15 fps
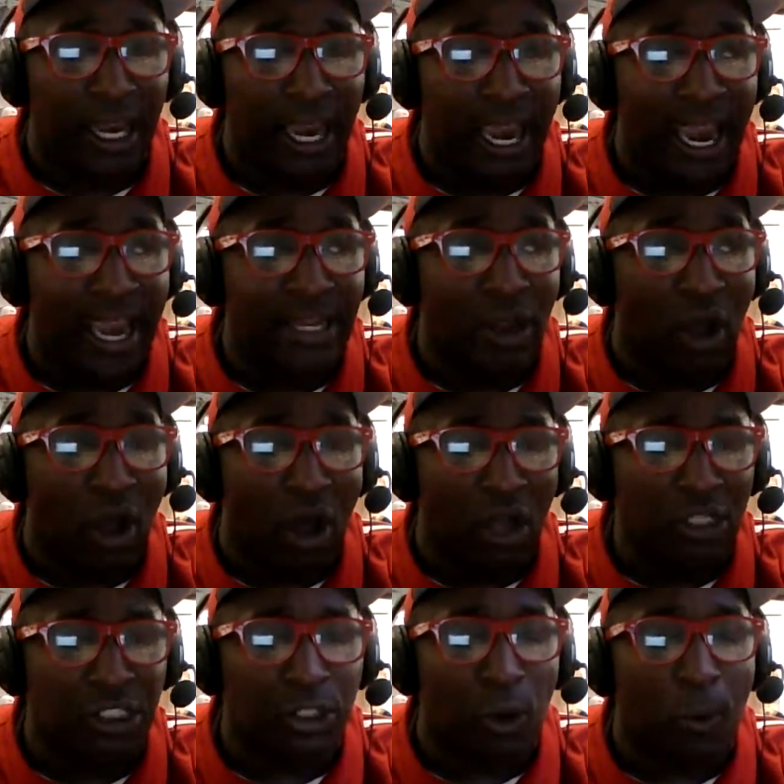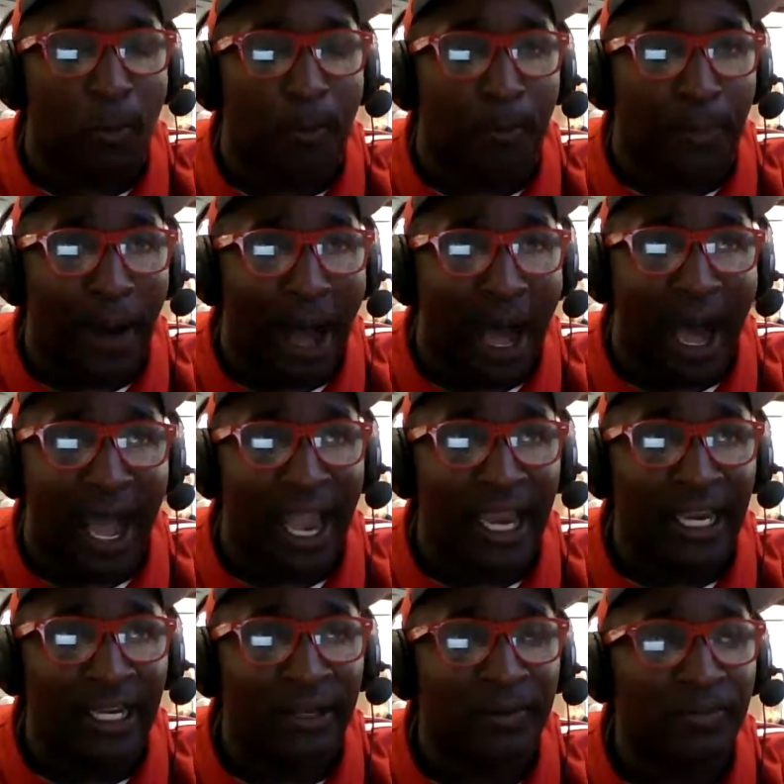and also
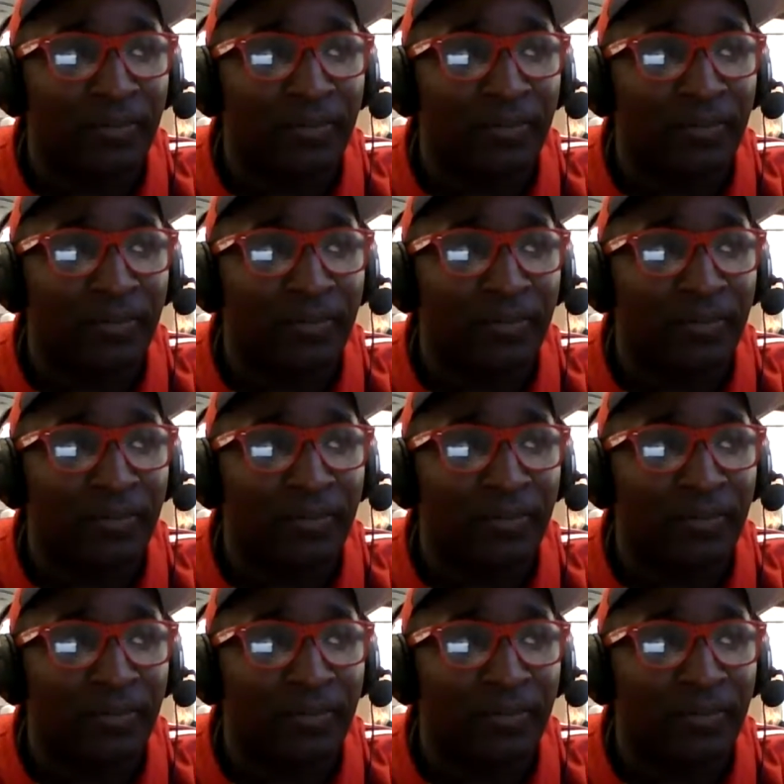by